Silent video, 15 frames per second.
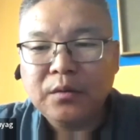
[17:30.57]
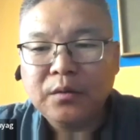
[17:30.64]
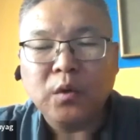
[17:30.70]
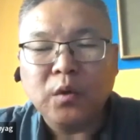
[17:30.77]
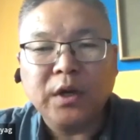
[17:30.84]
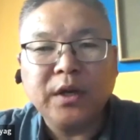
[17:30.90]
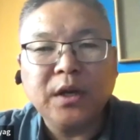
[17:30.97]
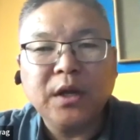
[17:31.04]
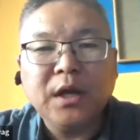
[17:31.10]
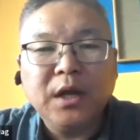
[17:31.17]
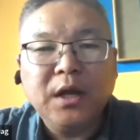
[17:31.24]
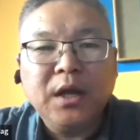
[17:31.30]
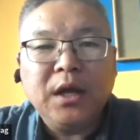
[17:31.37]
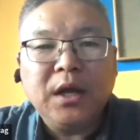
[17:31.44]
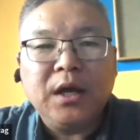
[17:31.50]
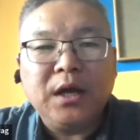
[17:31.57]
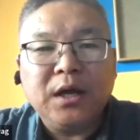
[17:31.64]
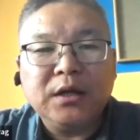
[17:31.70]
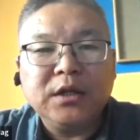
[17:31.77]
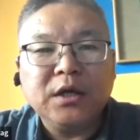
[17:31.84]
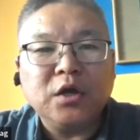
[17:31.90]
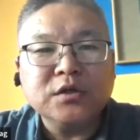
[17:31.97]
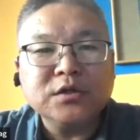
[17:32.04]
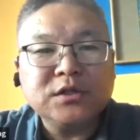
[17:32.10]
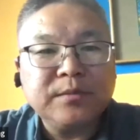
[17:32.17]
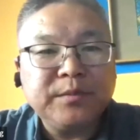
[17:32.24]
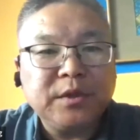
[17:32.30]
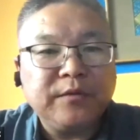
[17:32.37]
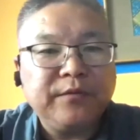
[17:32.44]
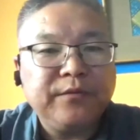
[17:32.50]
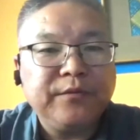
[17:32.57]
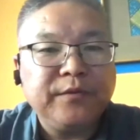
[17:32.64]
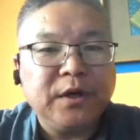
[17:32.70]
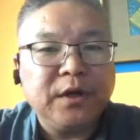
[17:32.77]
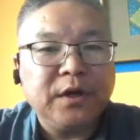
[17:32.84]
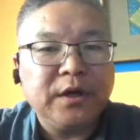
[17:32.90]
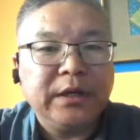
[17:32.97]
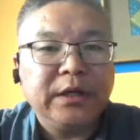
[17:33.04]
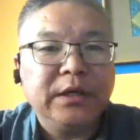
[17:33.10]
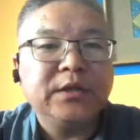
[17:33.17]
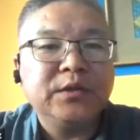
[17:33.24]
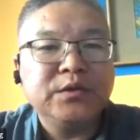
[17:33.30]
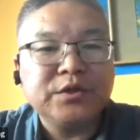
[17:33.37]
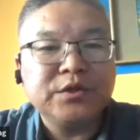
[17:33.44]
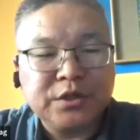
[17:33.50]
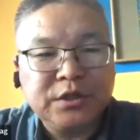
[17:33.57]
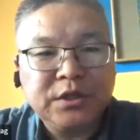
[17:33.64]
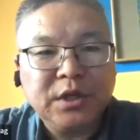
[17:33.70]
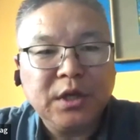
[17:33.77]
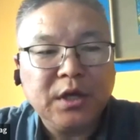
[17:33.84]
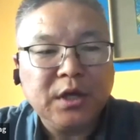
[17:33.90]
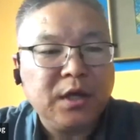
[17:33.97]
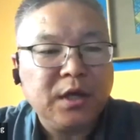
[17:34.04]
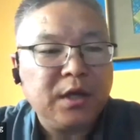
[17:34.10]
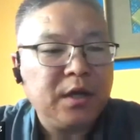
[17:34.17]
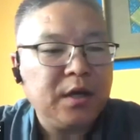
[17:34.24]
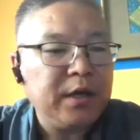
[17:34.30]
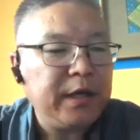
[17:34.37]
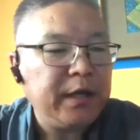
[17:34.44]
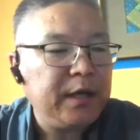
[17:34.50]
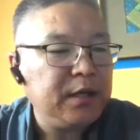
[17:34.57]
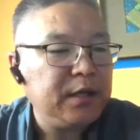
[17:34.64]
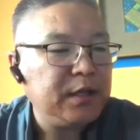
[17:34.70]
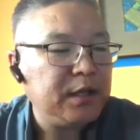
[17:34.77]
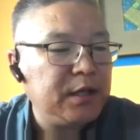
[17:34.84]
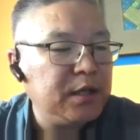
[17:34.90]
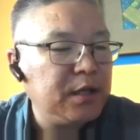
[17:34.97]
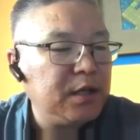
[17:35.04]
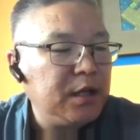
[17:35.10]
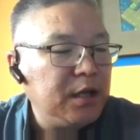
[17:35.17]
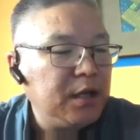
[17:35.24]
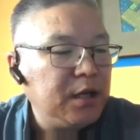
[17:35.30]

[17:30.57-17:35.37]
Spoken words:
one, the concept of inclusion, and then